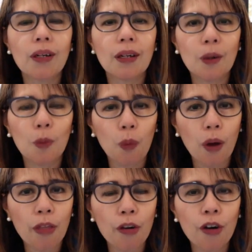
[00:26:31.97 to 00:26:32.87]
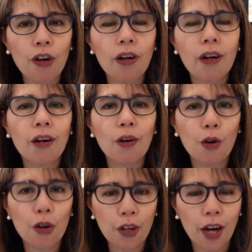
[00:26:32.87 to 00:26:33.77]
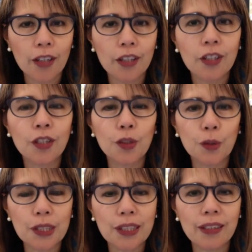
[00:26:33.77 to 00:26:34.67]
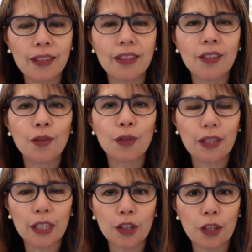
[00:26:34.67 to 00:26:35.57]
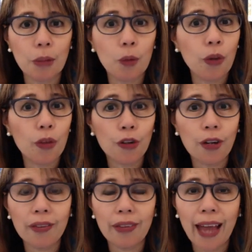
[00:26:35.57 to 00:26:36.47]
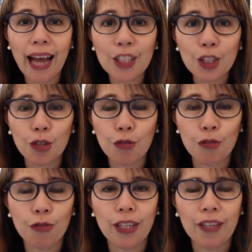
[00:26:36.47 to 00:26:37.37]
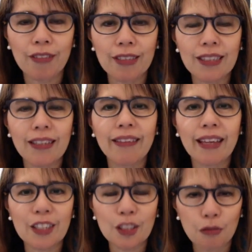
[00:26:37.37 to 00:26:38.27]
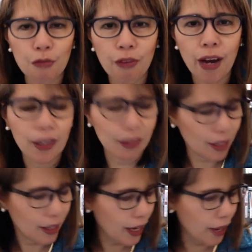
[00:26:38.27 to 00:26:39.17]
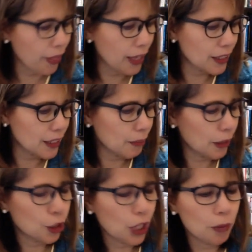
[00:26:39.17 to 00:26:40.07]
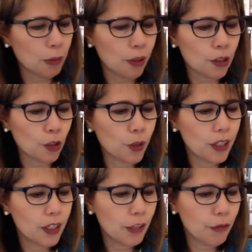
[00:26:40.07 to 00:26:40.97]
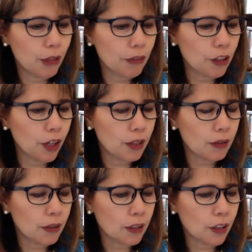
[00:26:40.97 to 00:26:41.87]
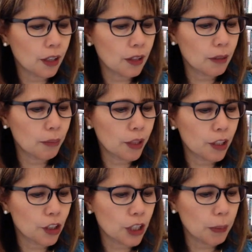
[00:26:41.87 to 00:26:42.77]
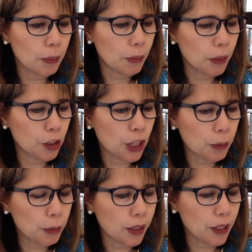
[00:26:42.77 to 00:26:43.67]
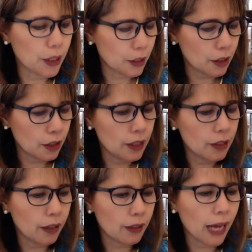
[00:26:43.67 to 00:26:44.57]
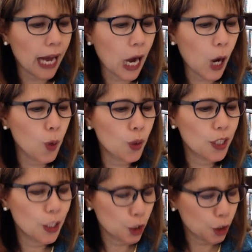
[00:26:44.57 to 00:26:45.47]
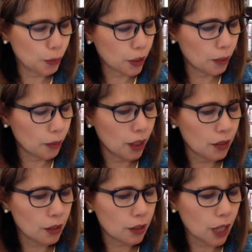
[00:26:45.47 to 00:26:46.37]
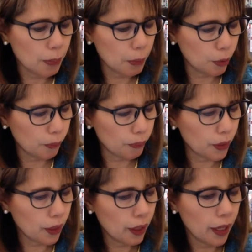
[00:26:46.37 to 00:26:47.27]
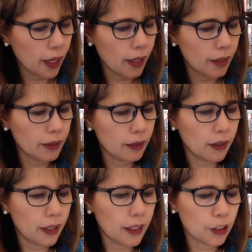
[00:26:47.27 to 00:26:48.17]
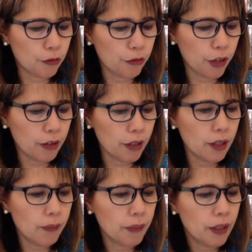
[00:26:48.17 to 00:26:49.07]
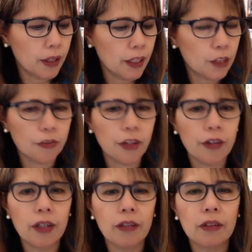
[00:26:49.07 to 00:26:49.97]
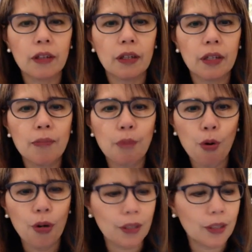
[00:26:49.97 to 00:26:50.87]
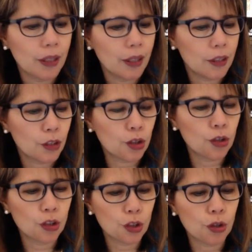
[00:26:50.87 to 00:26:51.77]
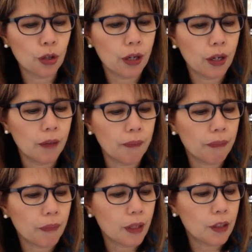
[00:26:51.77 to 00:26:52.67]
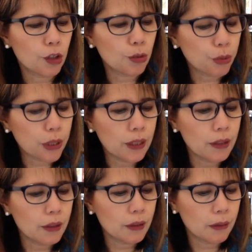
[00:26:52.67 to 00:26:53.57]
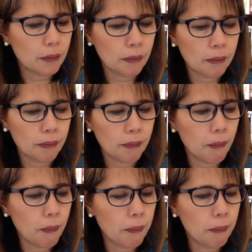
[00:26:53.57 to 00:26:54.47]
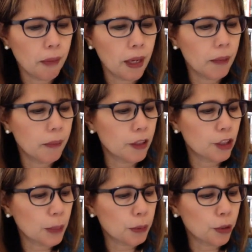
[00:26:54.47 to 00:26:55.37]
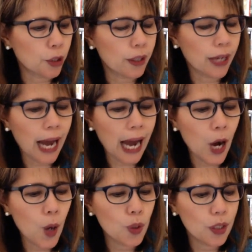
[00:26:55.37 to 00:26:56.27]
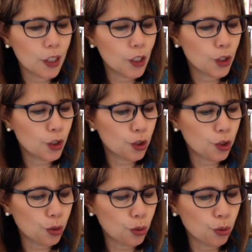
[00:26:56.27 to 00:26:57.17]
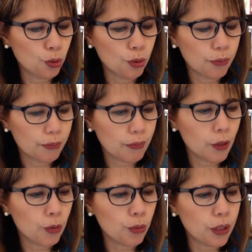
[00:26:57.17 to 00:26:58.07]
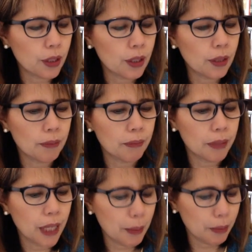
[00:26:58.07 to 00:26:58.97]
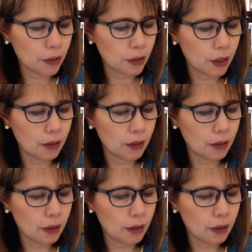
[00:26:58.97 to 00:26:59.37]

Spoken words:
whether or not you still relate to them and whether or not they ask you for forgiveness. That is vital. And that's in my chapter book. So if you haven't gotten the book Unstoppable, my chapter book is entitled How to Become Unstoppable. And it's very important to read my chapter book on how to really be able to